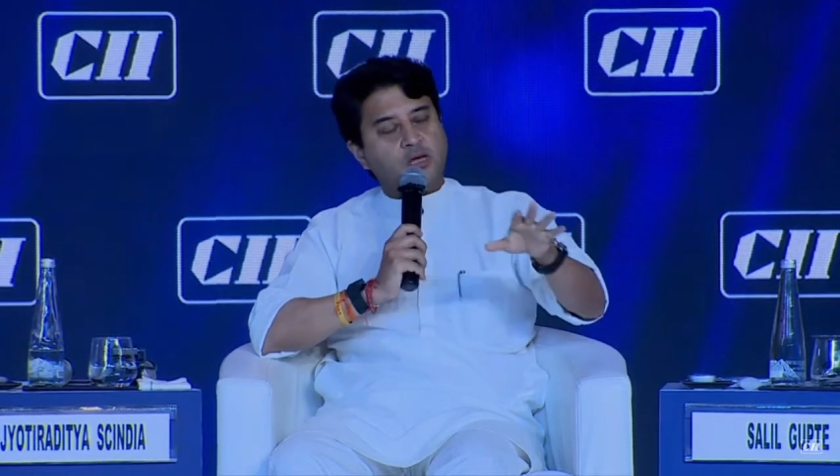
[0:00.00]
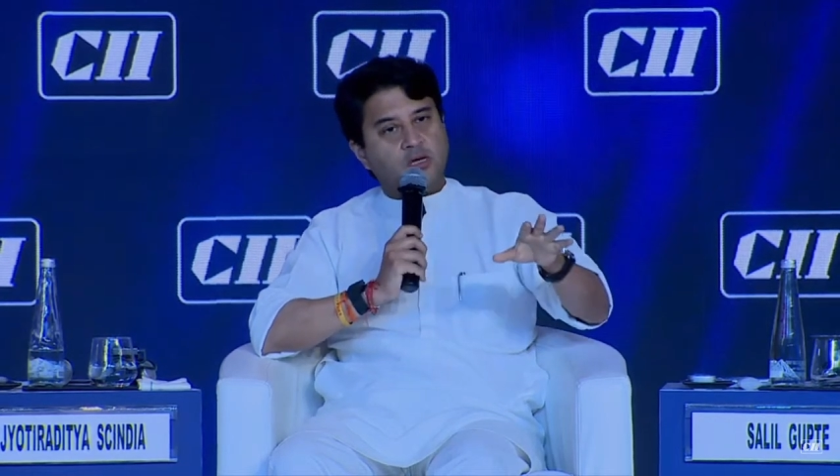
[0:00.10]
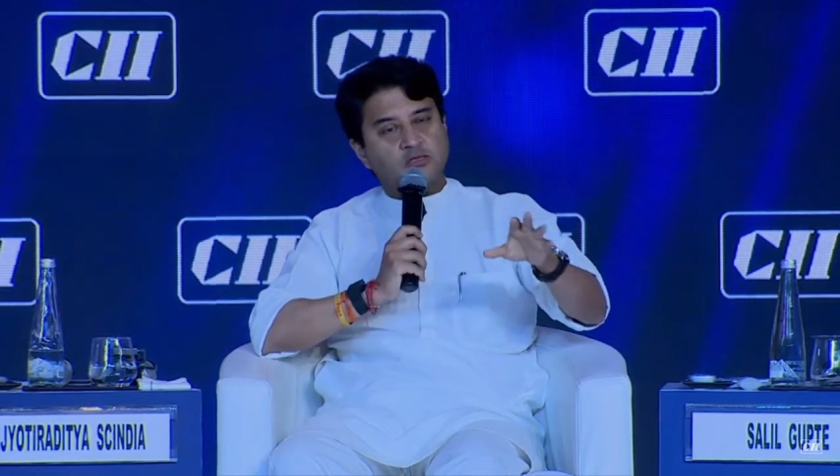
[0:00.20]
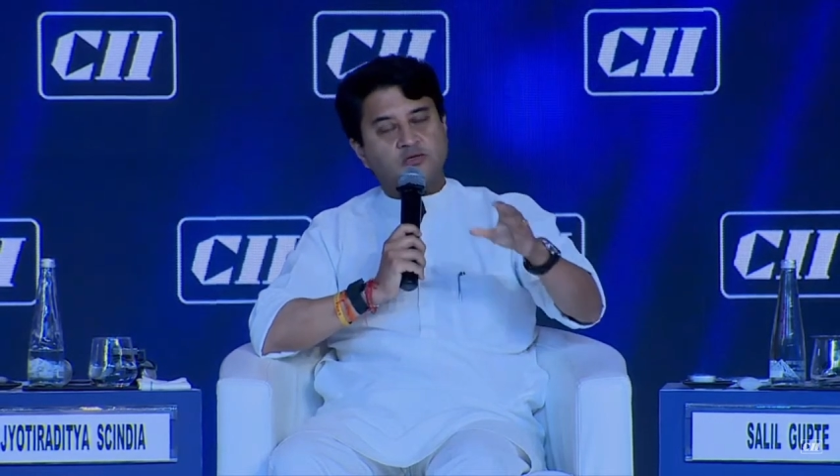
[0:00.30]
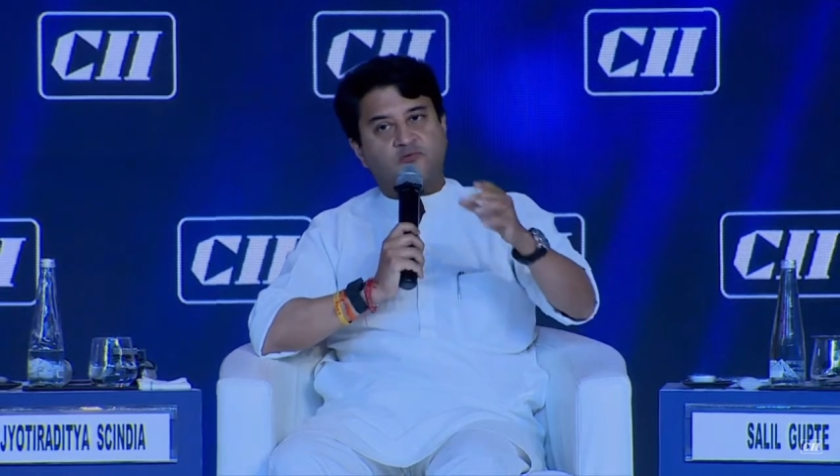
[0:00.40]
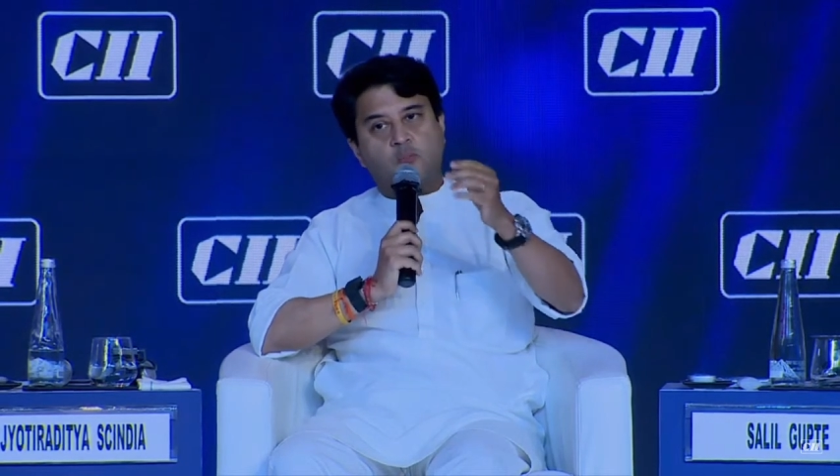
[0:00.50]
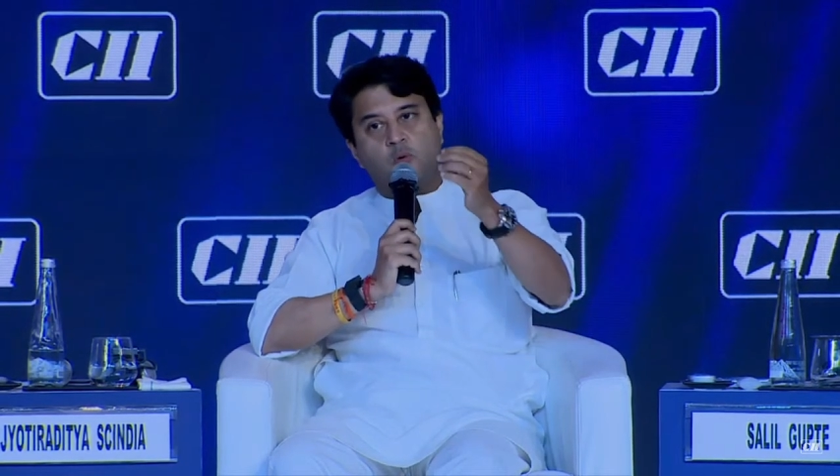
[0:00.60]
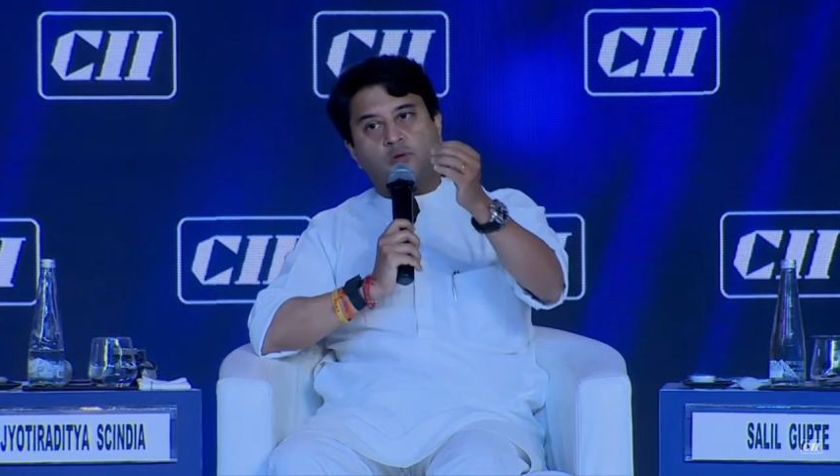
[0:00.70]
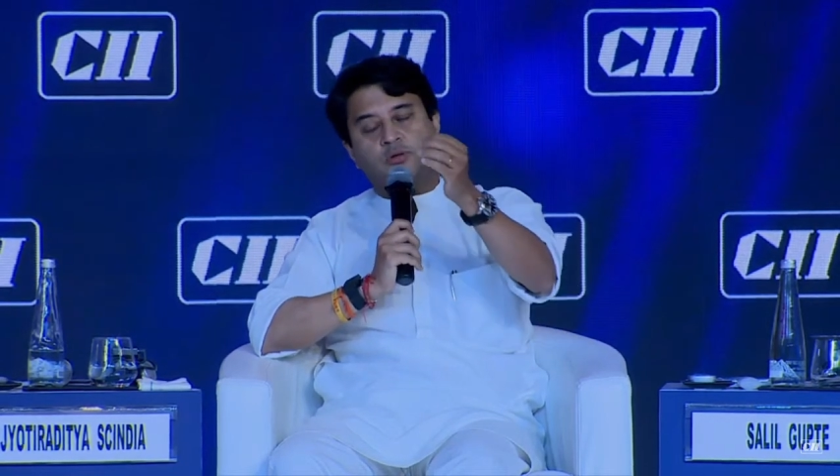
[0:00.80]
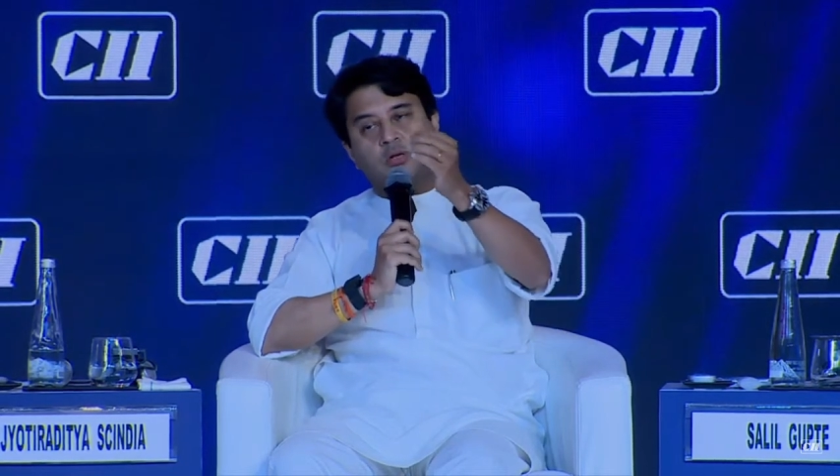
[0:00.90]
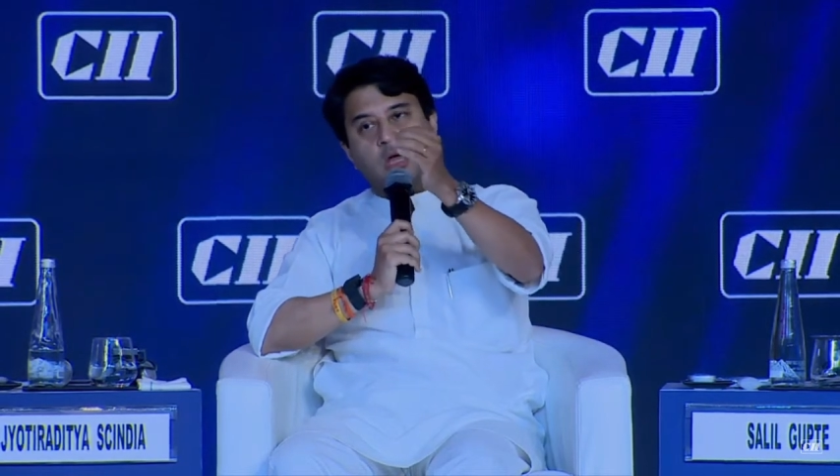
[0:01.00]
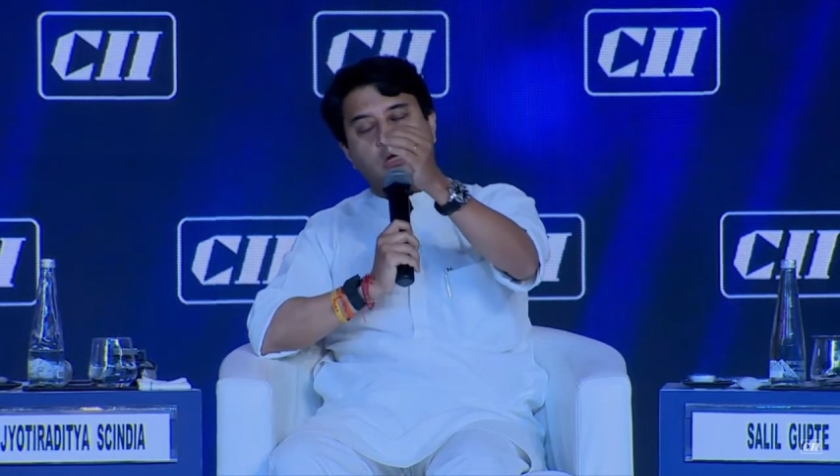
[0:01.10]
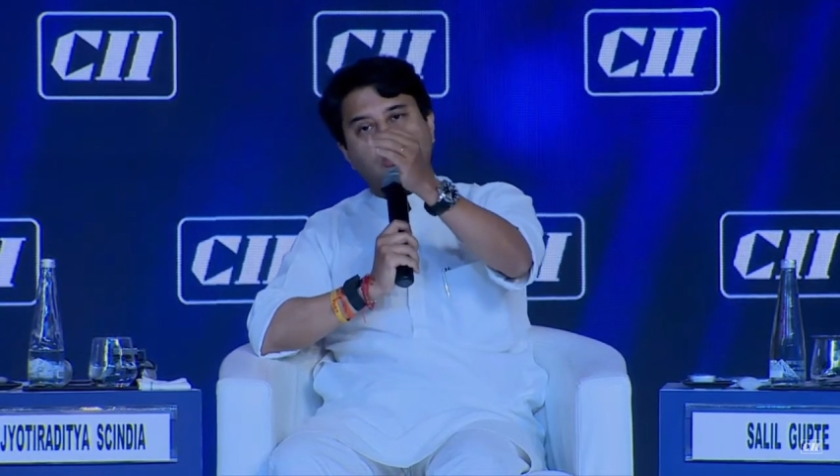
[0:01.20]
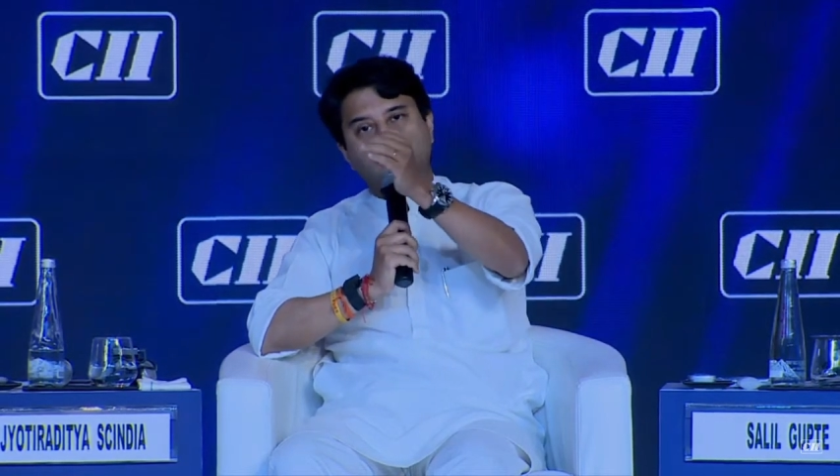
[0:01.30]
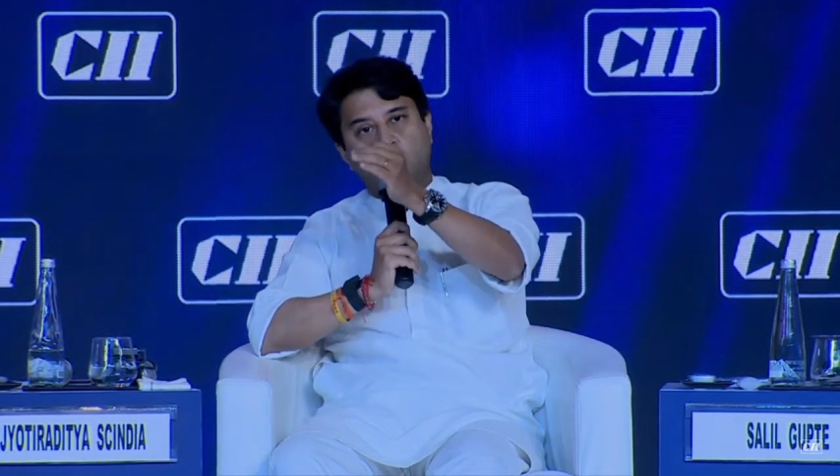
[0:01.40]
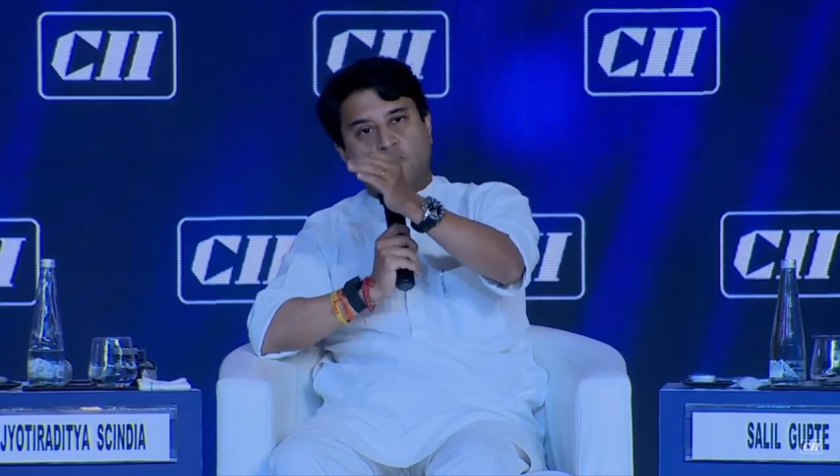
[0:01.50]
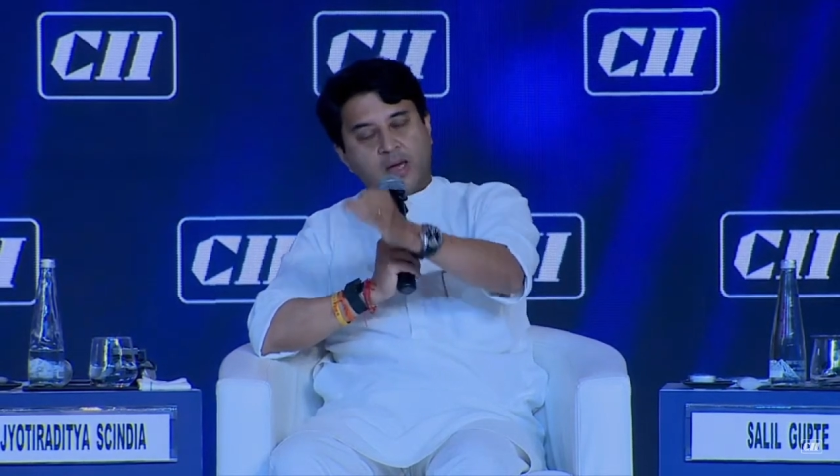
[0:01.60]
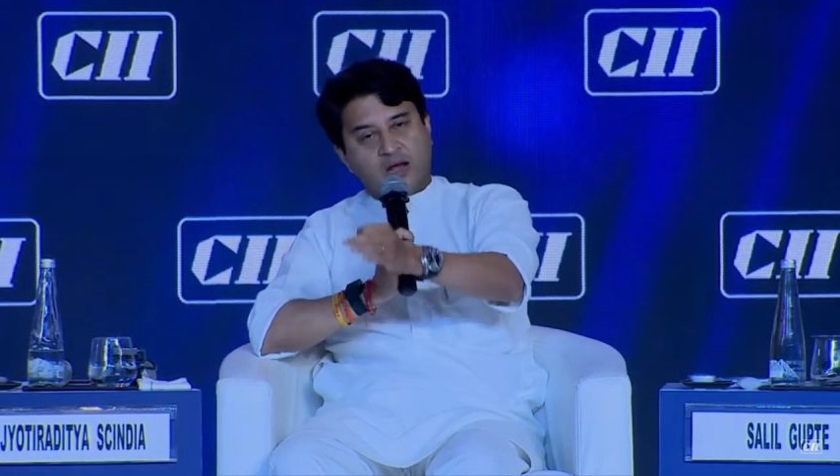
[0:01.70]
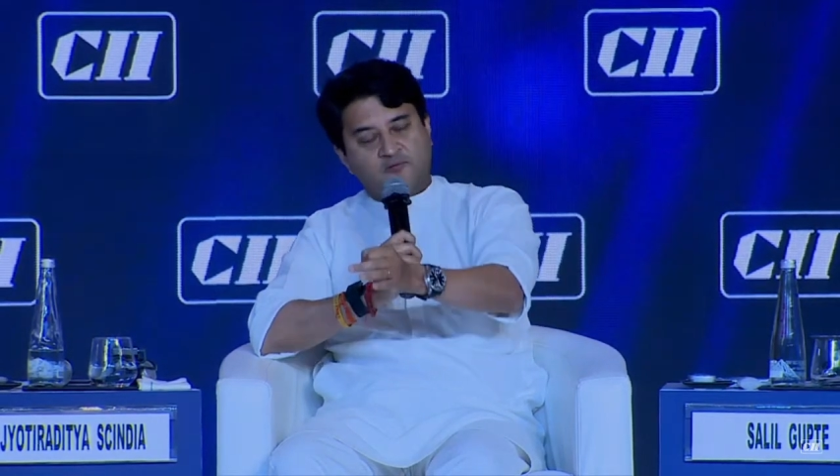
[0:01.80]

years for both drone